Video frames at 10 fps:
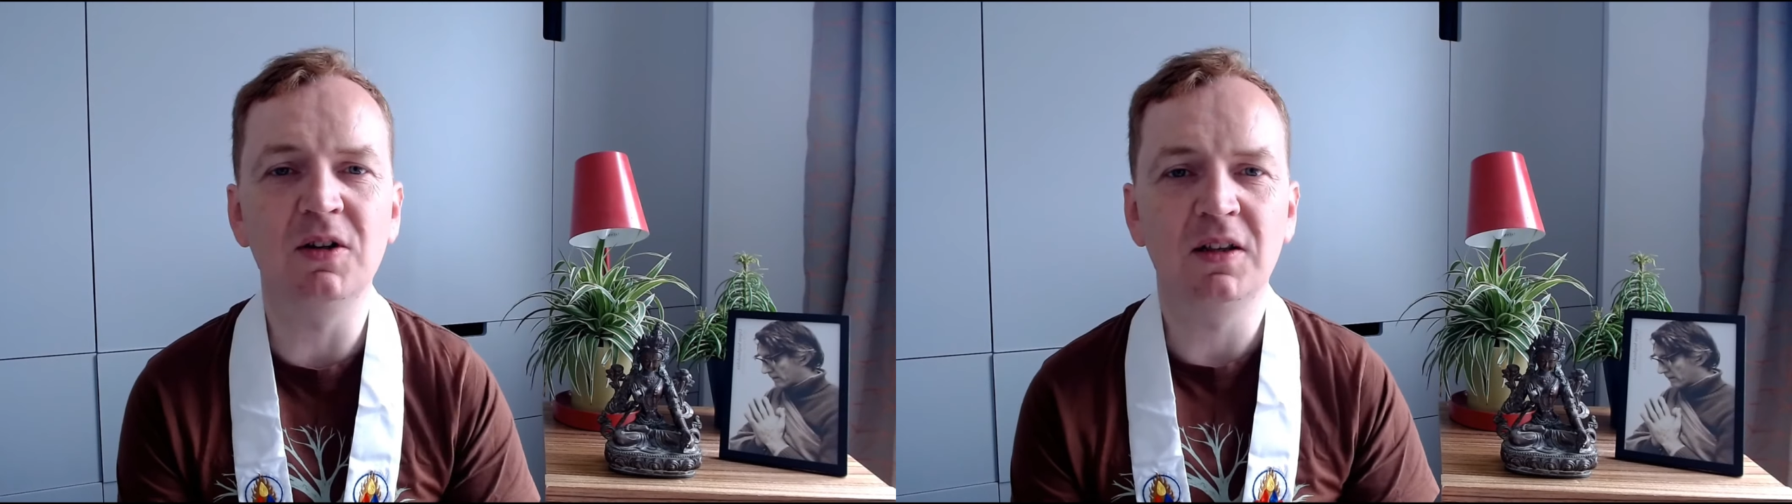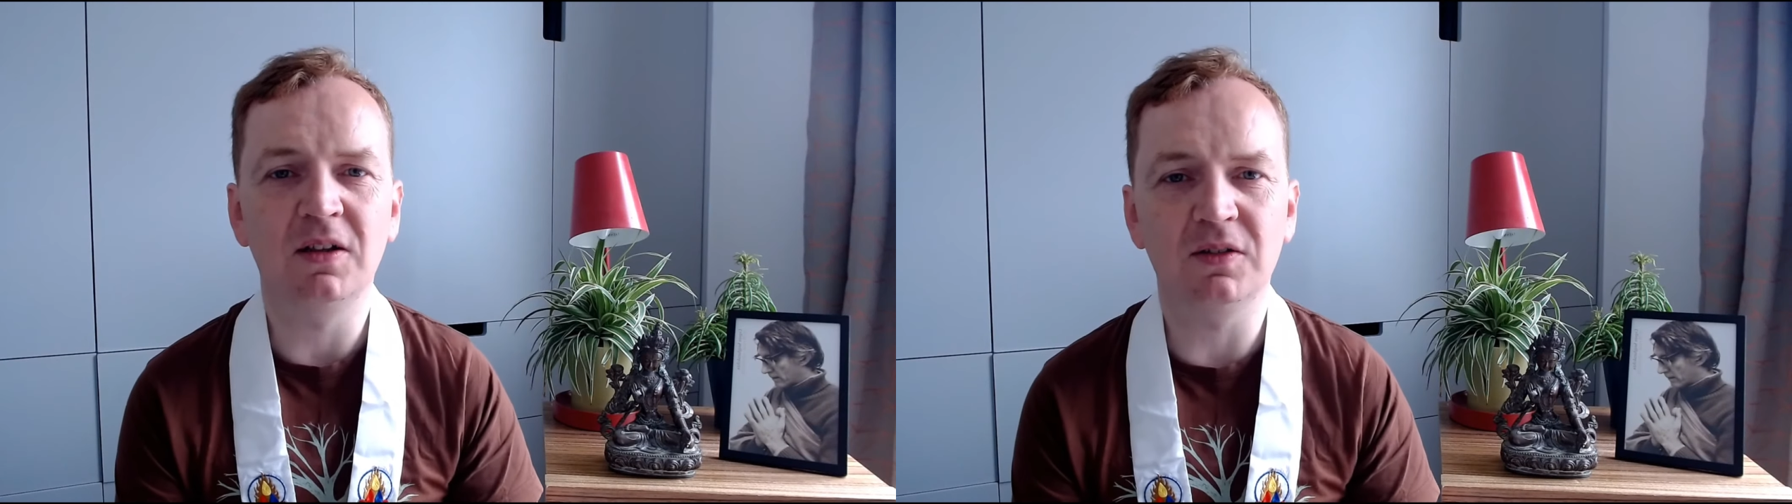
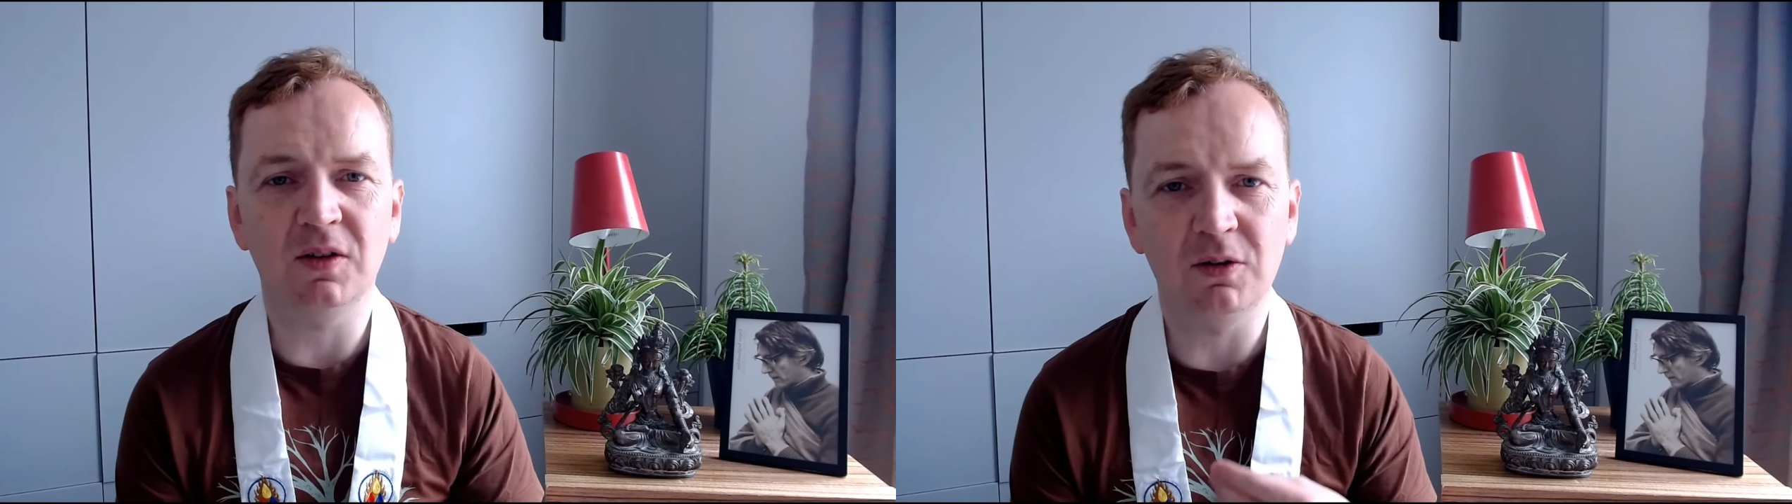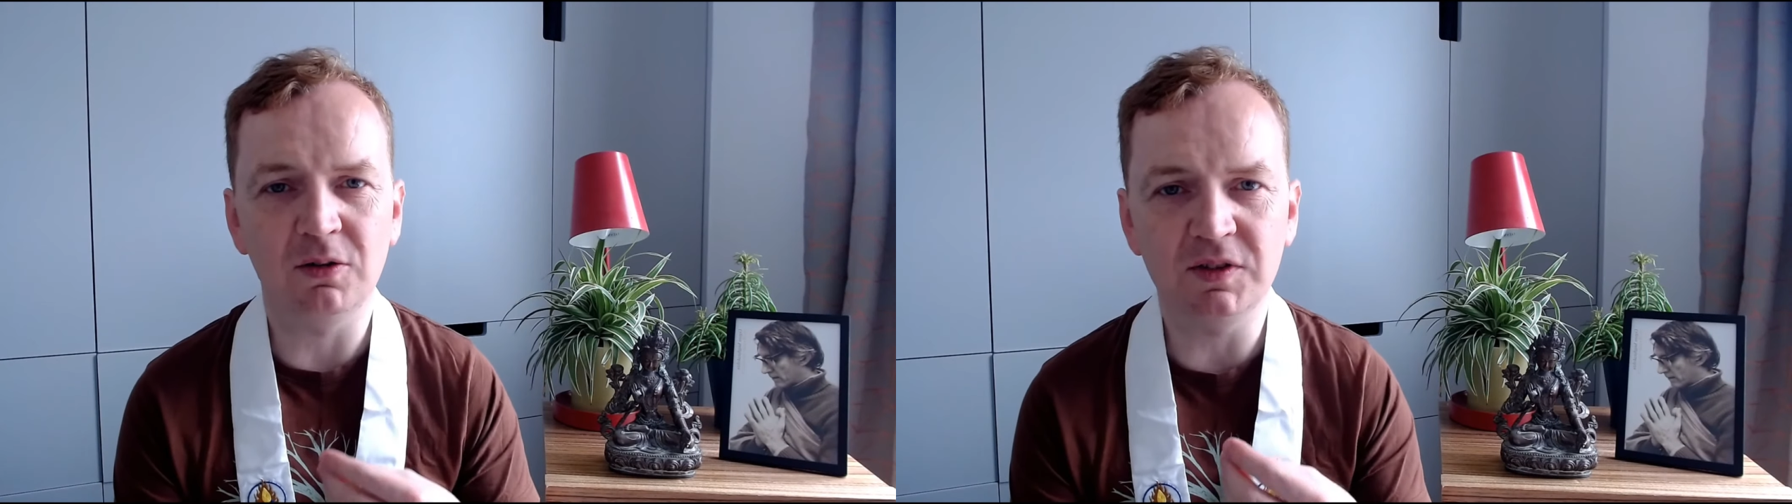There's
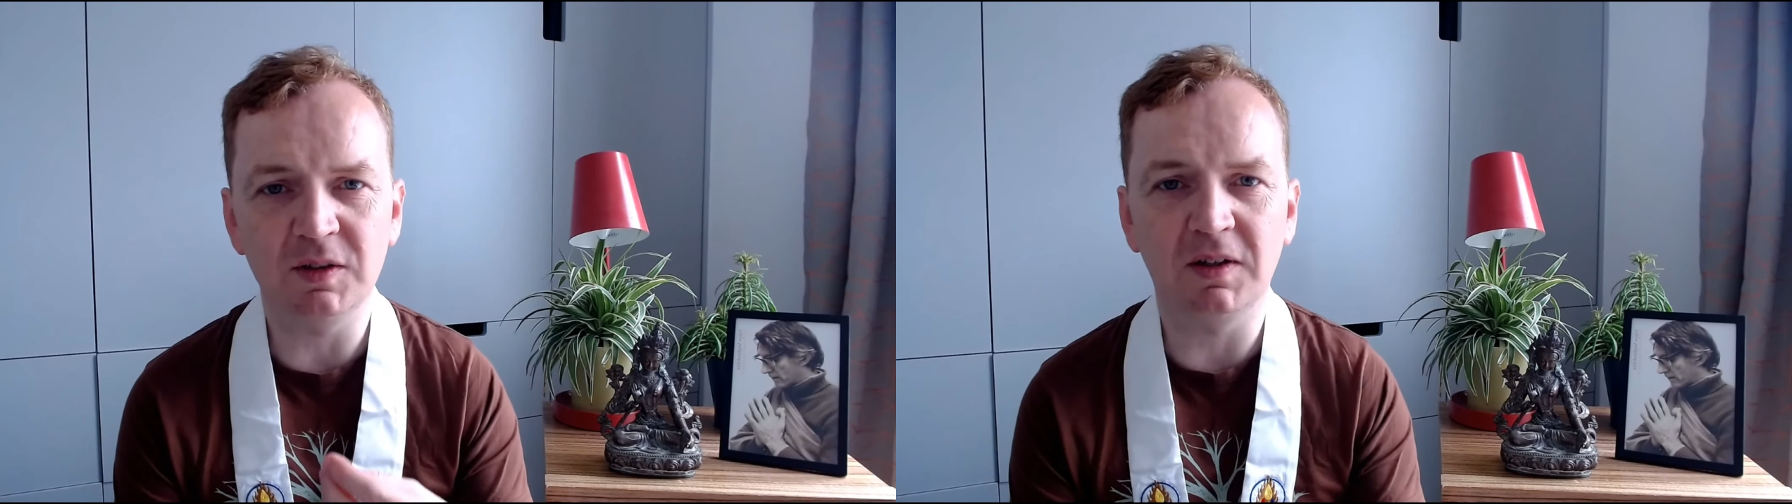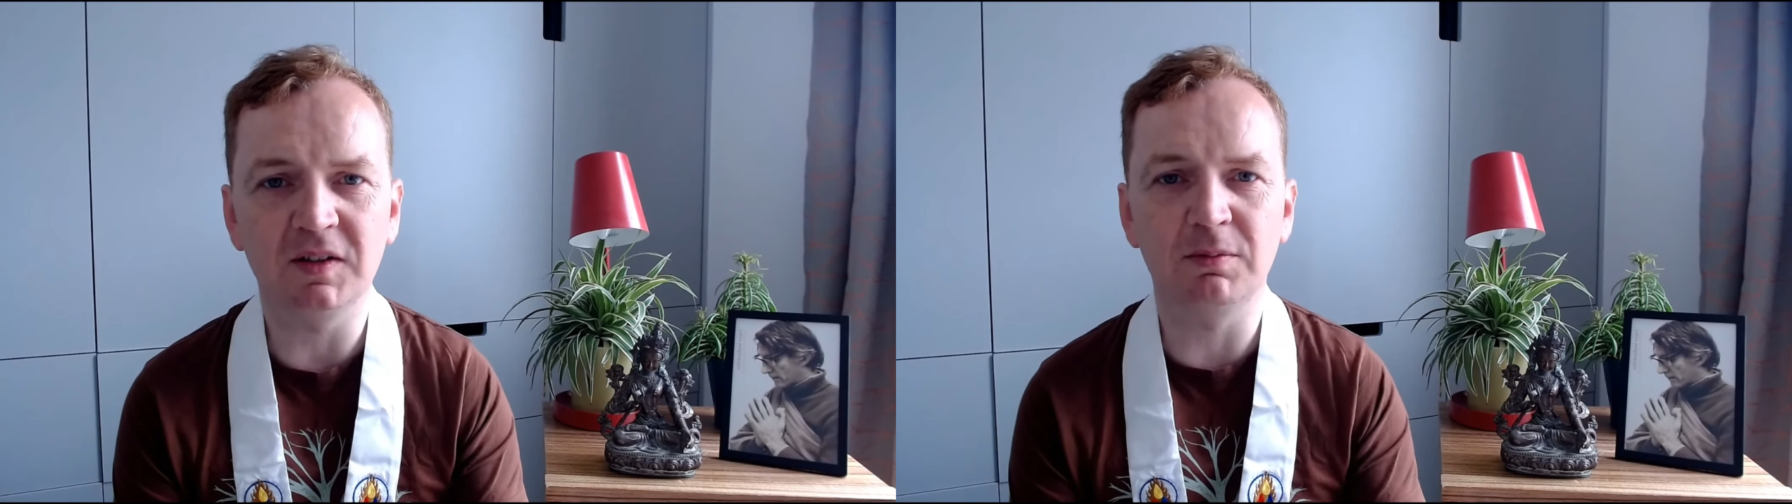always the
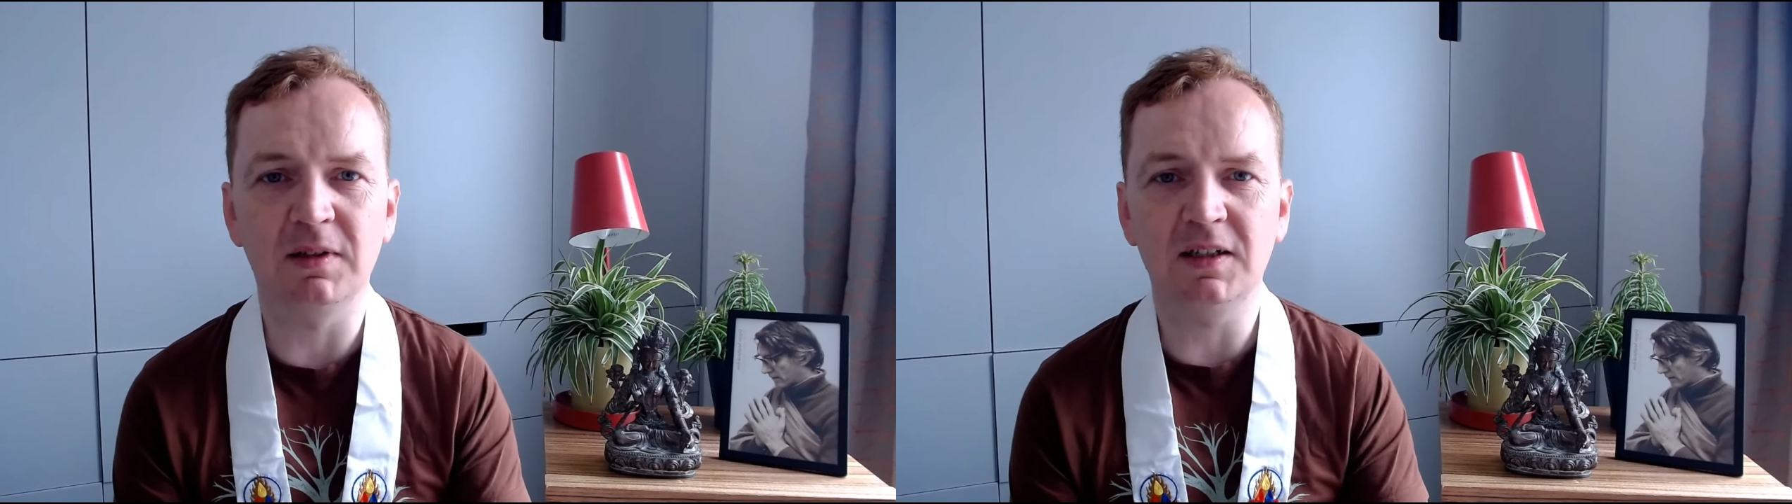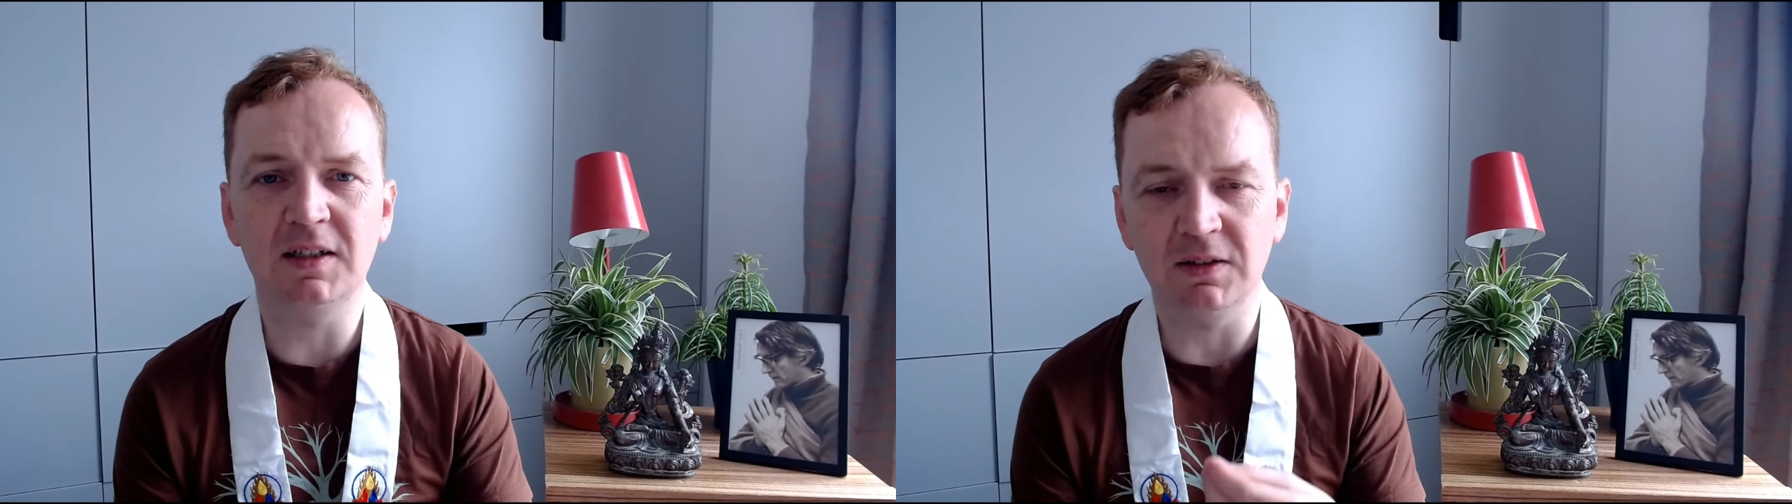
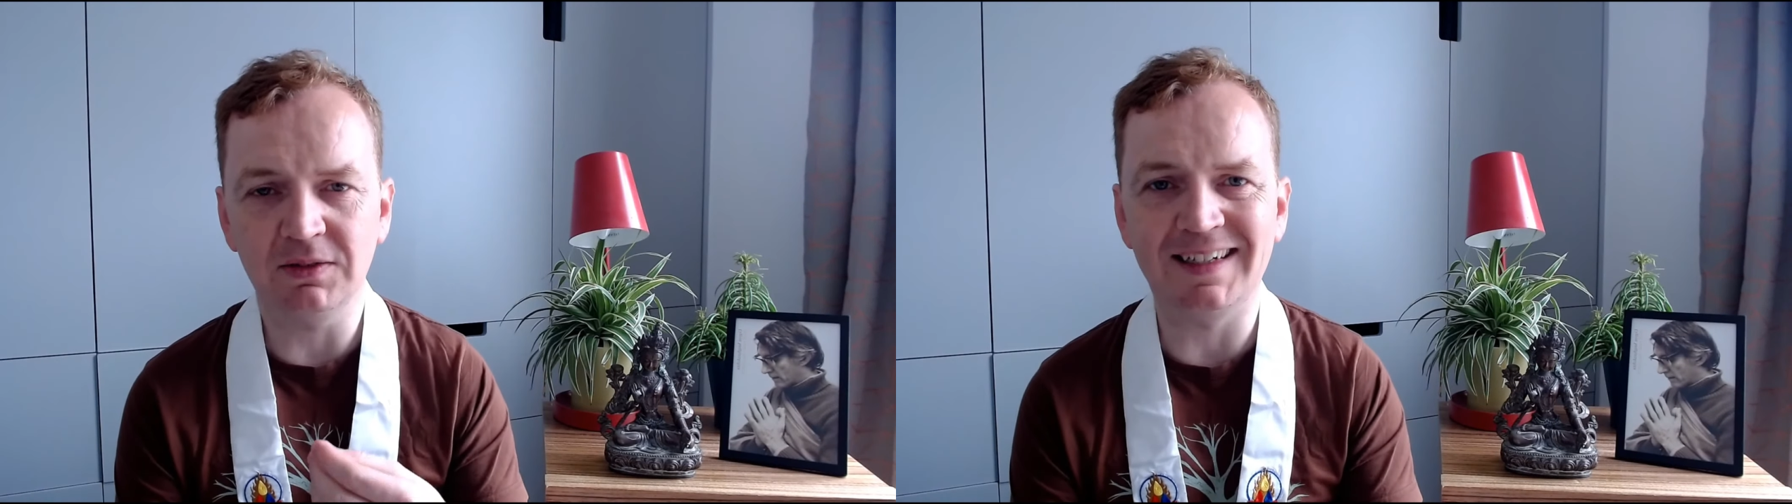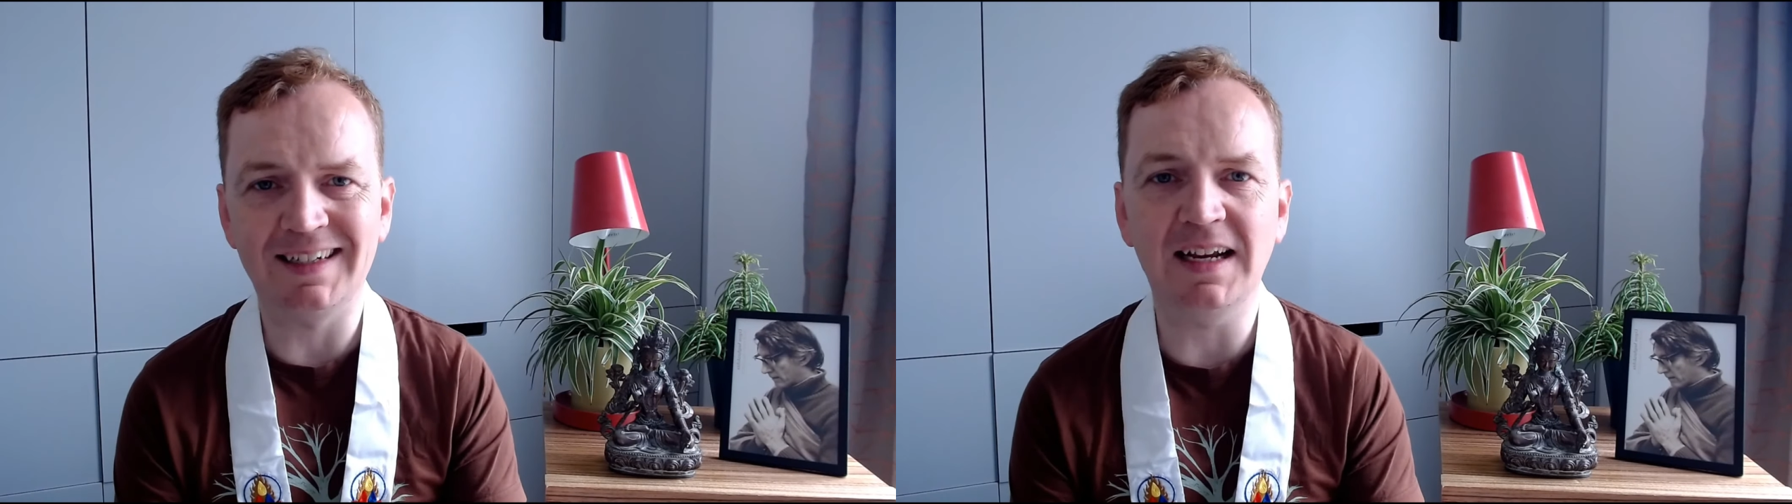possibility of
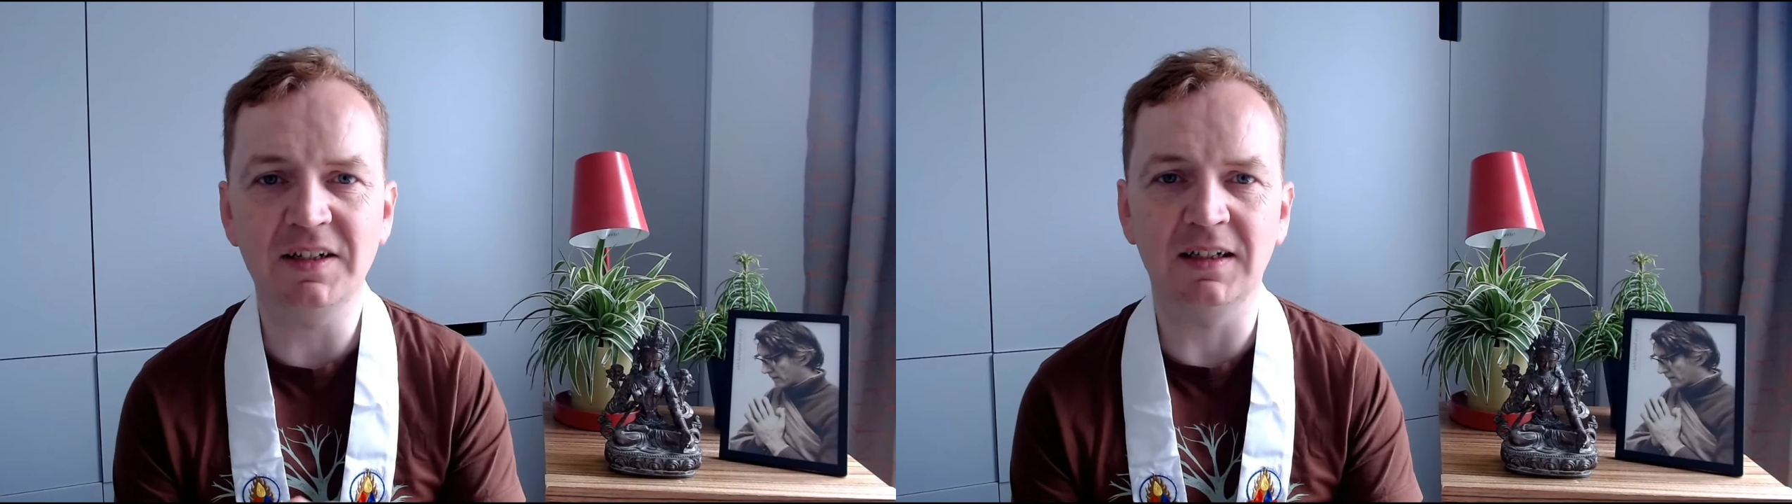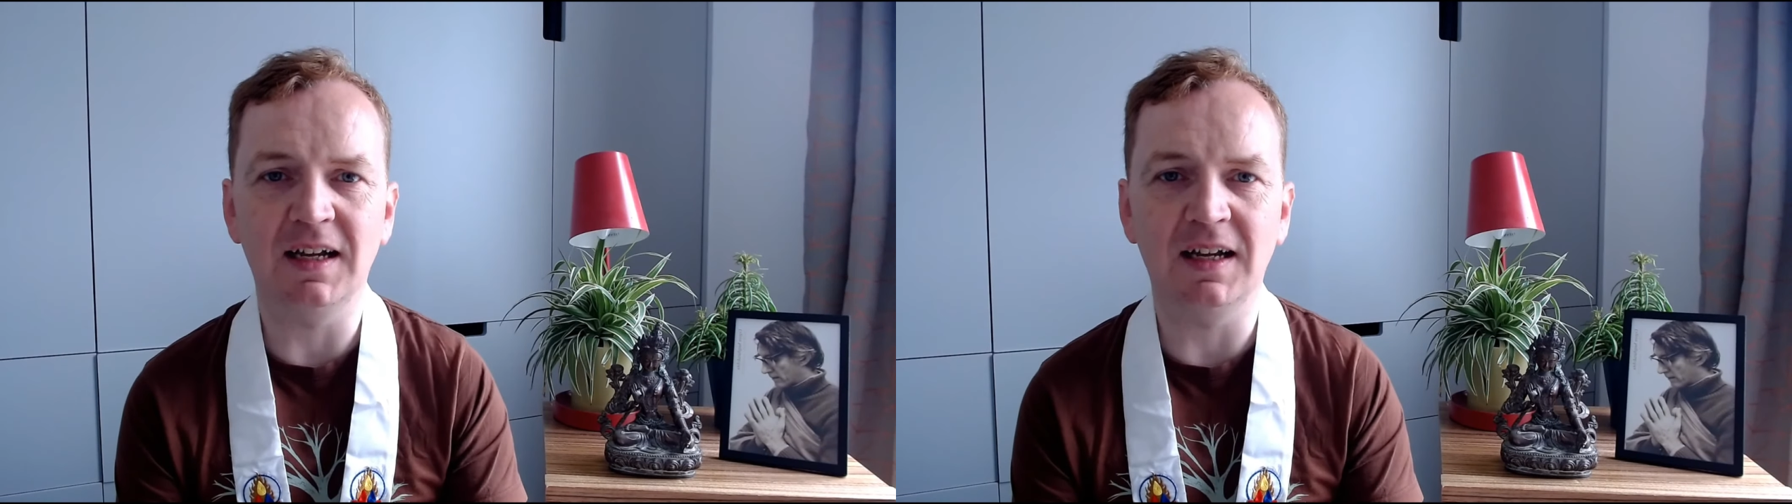connecting